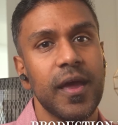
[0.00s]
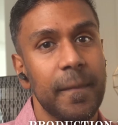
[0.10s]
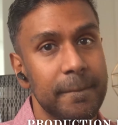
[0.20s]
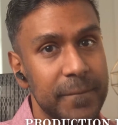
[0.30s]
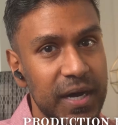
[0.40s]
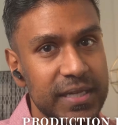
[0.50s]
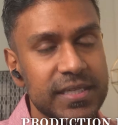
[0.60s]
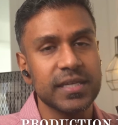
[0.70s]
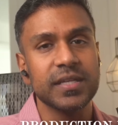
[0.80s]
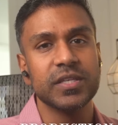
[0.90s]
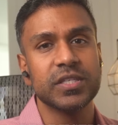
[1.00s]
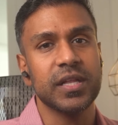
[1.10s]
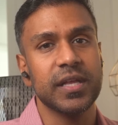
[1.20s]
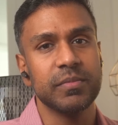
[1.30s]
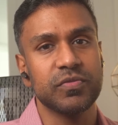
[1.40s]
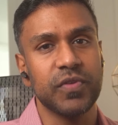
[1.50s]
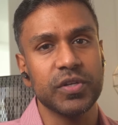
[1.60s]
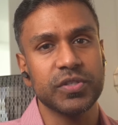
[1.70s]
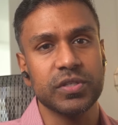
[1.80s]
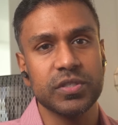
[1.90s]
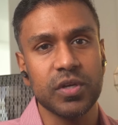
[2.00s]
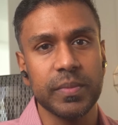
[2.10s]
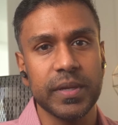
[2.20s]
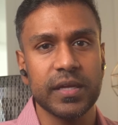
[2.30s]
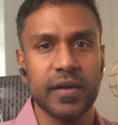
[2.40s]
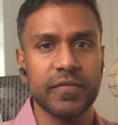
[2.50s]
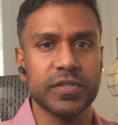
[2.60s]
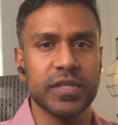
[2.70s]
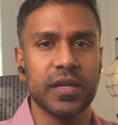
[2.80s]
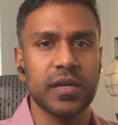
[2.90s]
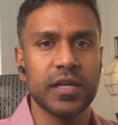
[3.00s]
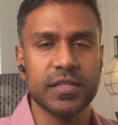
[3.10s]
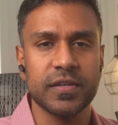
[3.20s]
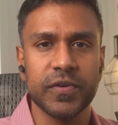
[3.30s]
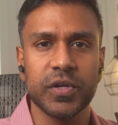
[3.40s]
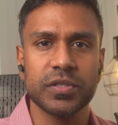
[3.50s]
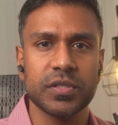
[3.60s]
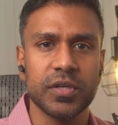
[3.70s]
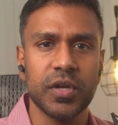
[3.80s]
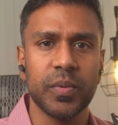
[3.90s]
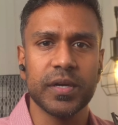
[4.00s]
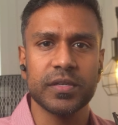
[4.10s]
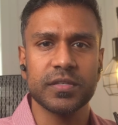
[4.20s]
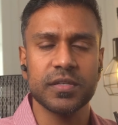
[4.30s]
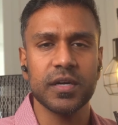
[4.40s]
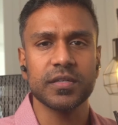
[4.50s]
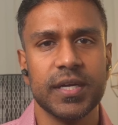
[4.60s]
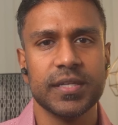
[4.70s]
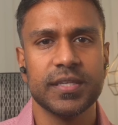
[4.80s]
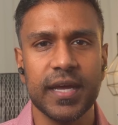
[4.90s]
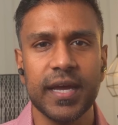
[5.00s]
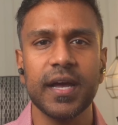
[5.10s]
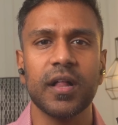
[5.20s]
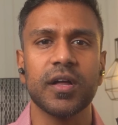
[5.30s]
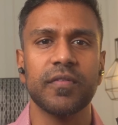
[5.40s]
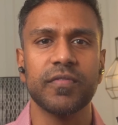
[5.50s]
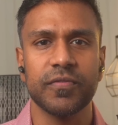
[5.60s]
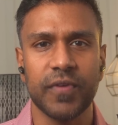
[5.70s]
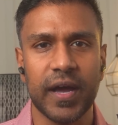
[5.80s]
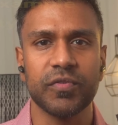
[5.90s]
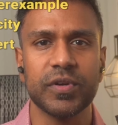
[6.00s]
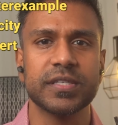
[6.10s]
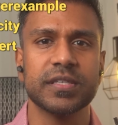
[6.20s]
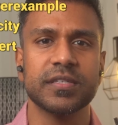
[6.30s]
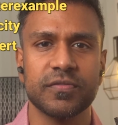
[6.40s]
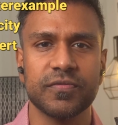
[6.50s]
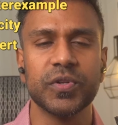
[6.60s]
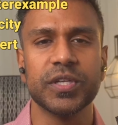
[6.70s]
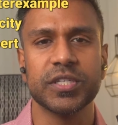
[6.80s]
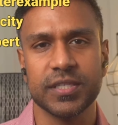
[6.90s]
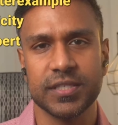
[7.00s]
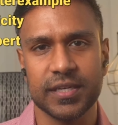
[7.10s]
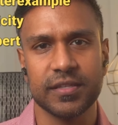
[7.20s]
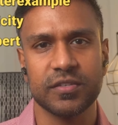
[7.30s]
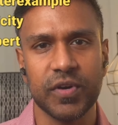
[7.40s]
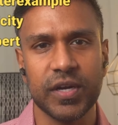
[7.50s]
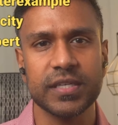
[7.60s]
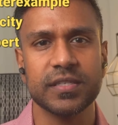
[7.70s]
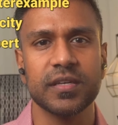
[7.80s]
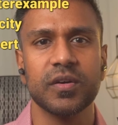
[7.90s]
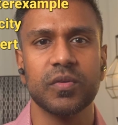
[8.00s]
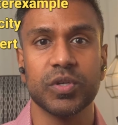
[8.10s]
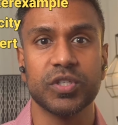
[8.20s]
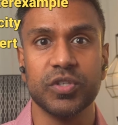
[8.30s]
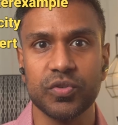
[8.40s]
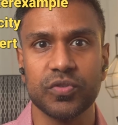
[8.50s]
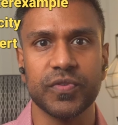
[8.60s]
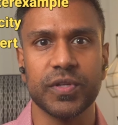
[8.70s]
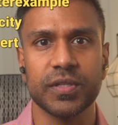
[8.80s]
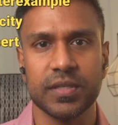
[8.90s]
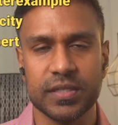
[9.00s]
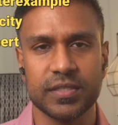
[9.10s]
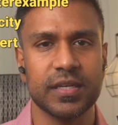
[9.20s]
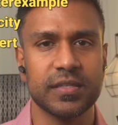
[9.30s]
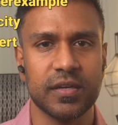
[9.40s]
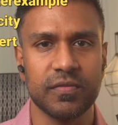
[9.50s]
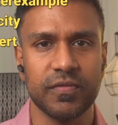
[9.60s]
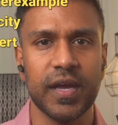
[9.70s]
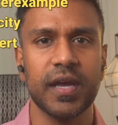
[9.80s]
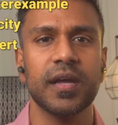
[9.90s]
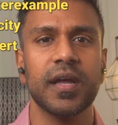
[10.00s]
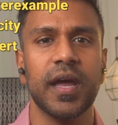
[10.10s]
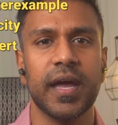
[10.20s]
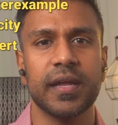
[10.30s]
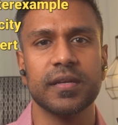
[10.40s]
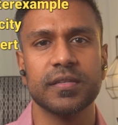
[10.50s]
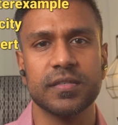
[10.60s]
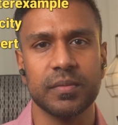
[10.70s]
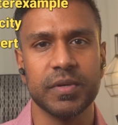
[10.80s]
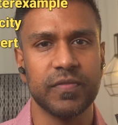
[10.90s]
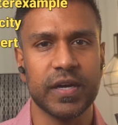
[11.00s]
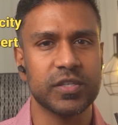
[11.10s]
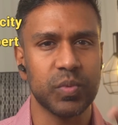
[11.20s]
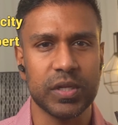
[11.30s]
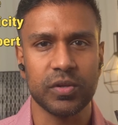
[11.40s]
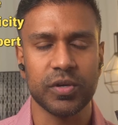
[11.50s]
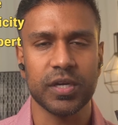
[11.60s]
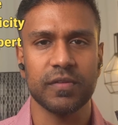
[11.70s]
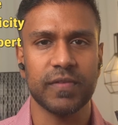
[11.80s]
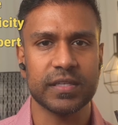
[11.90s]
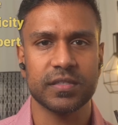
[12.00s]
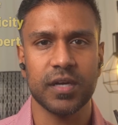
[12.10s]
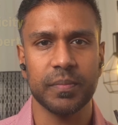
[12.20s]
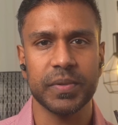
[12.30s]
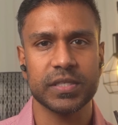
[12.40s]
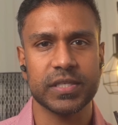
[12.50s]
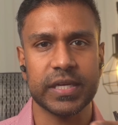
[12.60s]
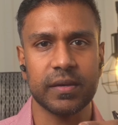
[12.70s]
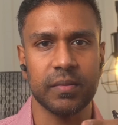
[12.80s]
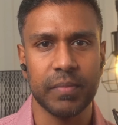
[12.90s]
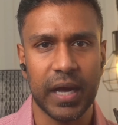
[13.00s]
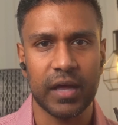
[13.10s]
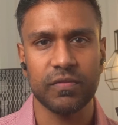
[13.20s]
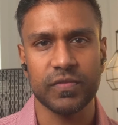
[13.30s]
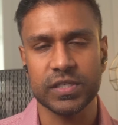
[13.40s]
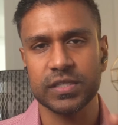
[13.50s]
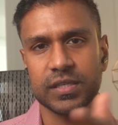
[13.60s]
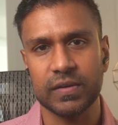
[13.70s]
But this claim is false on so many levels that it's difficult to know where to start. Today, I'll cover five reasons it's foolish to say this phrase, what's useful instead to convey, and some advice when learning advanced topics like math, physics, and